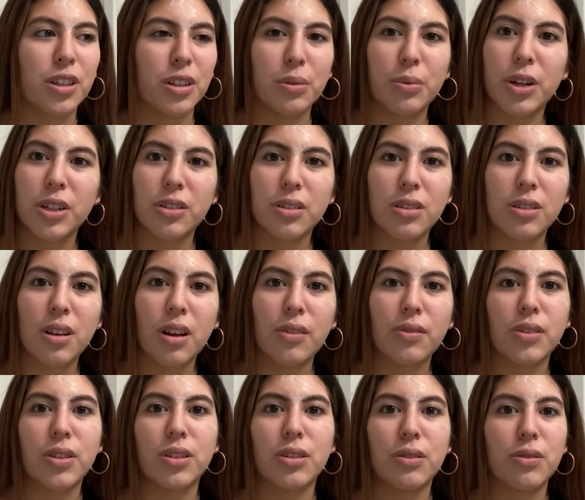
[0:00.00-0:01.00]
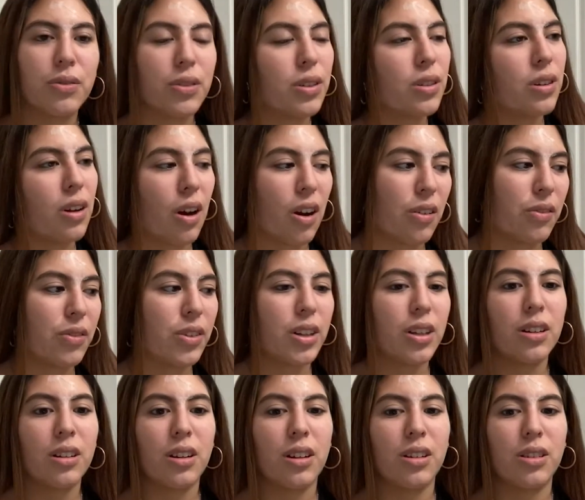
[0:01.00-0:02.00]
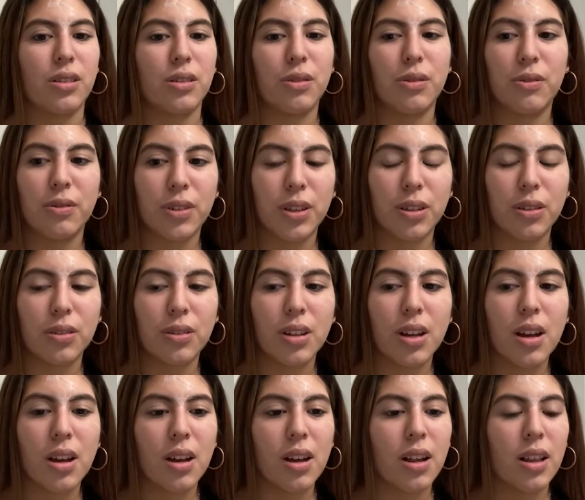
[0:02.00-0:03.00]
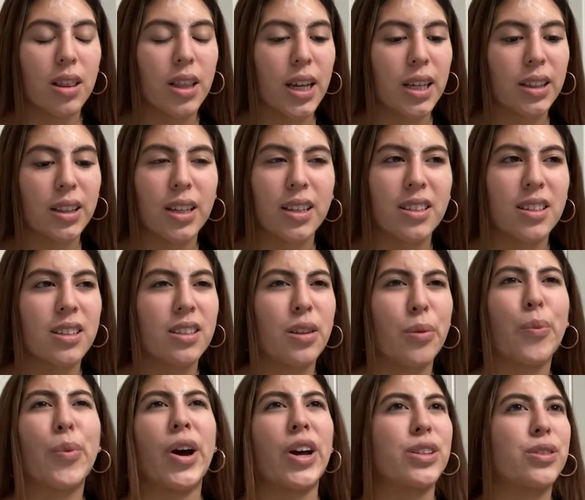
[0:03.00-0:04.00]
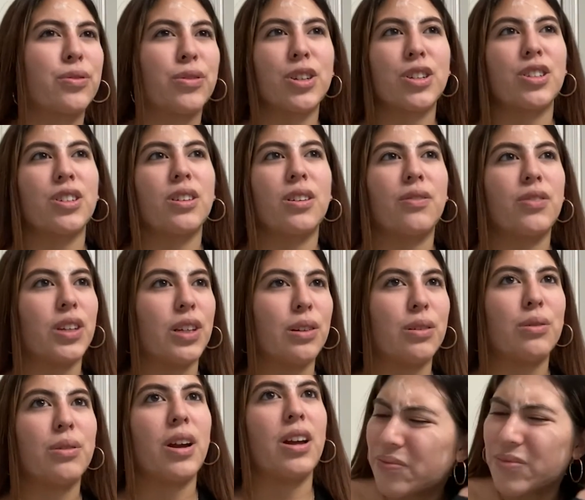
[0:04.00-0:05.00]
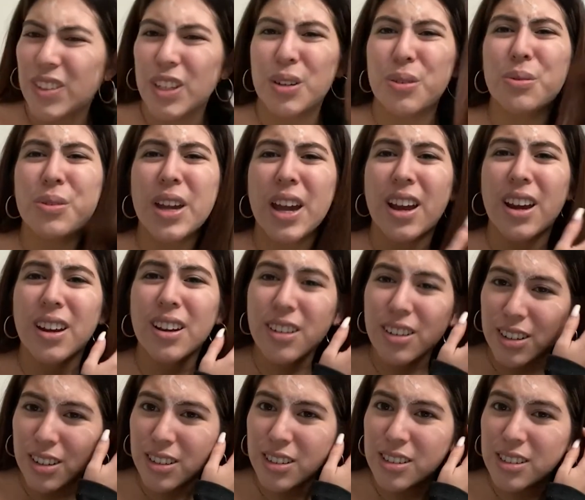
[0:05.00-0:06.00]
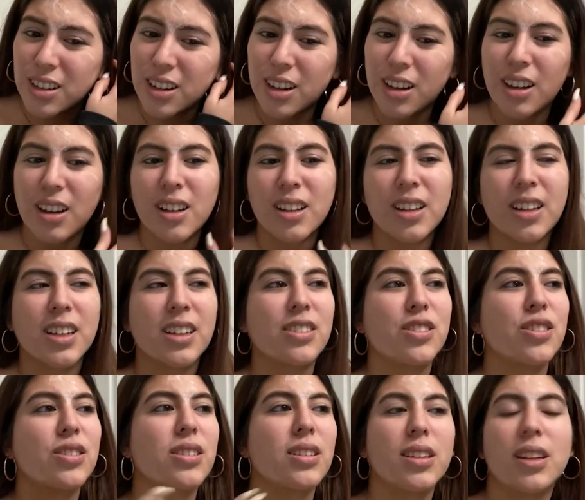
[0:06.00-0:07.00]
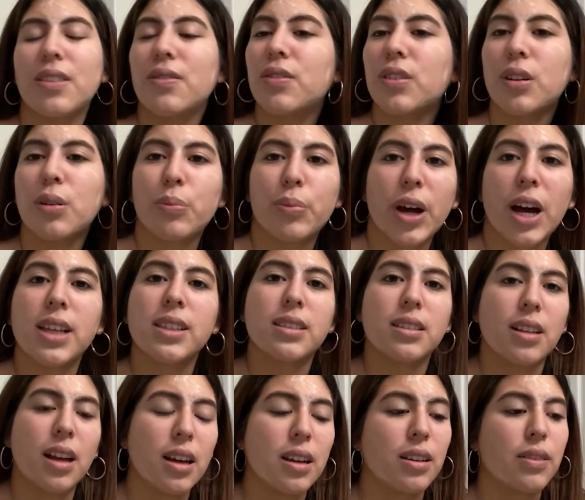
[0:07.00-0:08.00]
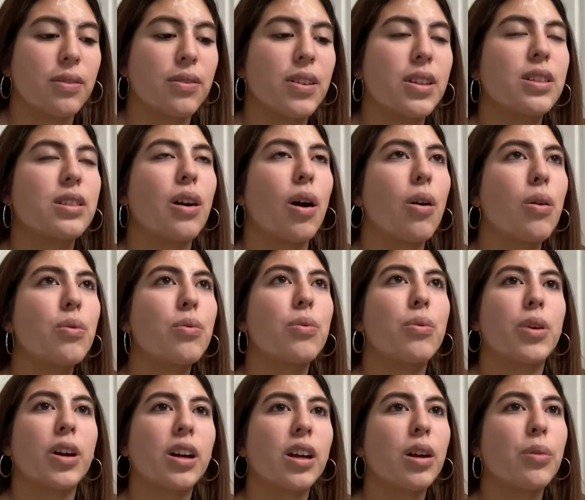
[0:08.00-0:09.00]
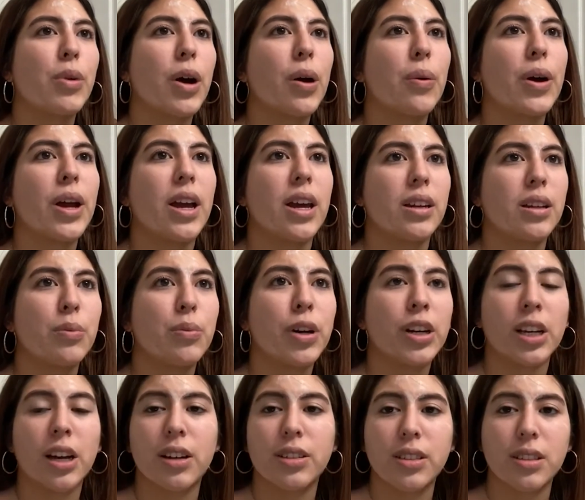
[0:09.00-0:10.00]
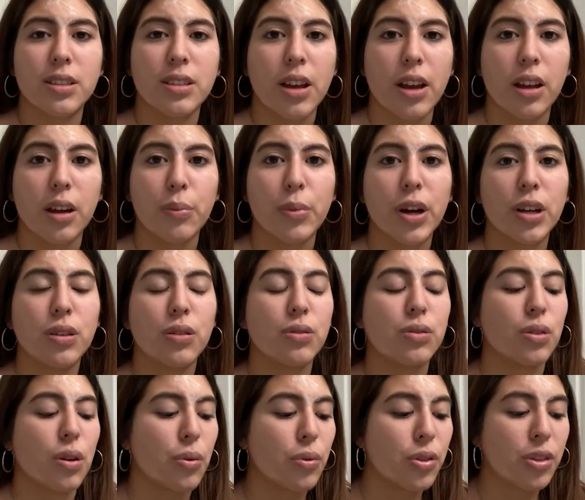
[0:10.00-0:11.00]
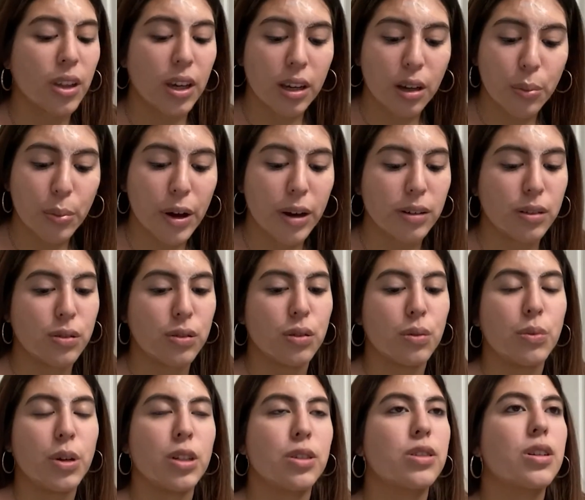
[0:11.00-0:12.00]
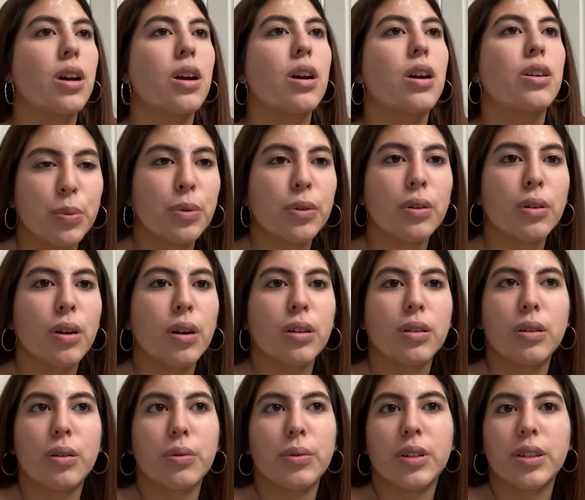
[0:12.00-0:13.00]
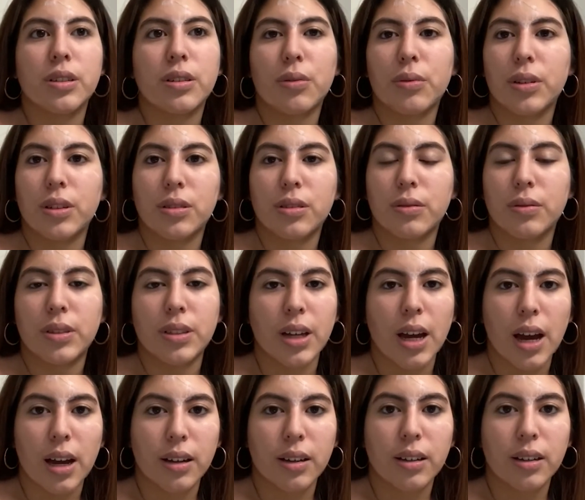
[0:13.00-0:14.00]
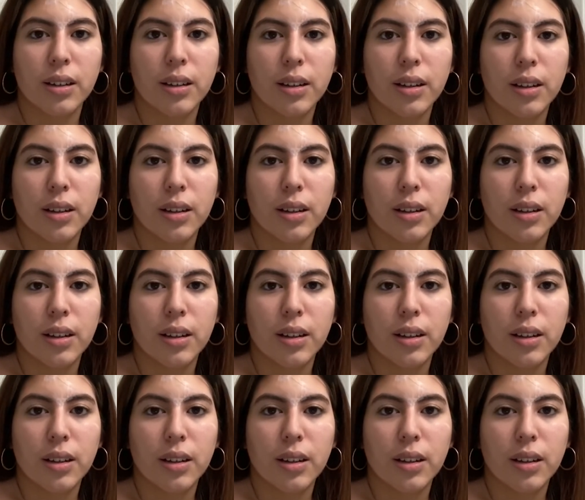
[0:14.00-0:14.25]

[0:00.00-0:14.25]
good about yourself and you feel confident and you feel like this is the best version of you, who cares? Like, just live your best life. Don't worry about what anybody else is saying about you. Don't think about it too much. People are always going to attack